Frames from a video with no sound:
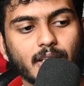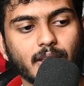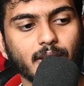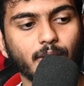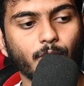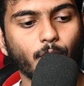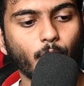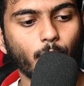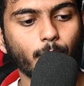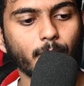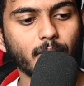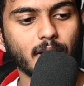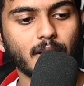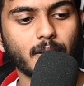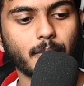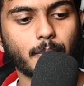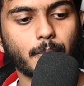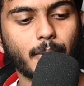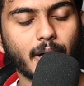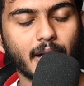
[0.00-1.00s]
the normal
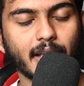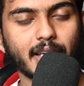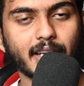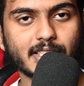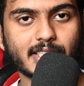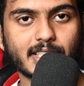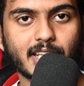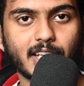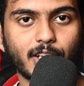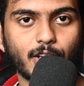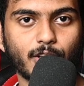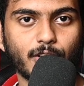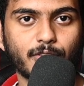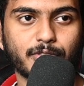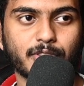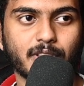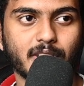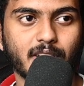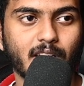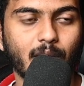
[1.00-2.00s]
buying and selling of
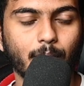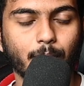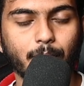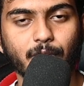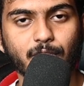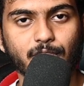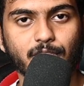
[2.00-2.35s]
company